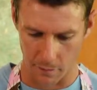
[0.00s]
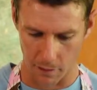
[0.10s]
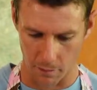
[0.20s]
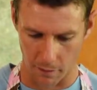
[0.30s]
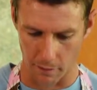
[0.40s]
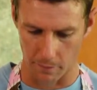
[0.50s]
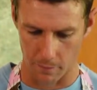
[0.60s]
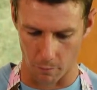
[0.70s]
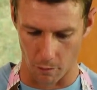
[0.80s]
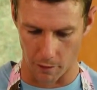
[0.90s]
be one of the
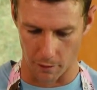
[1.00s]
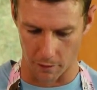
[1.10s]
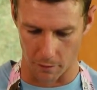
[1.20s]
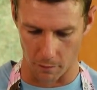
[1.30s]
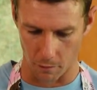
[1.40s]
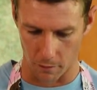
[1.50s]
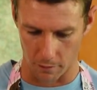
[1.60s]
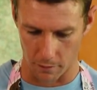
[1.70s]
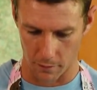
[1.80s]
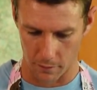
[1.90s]
wonders of the
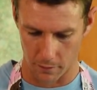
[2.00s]
world.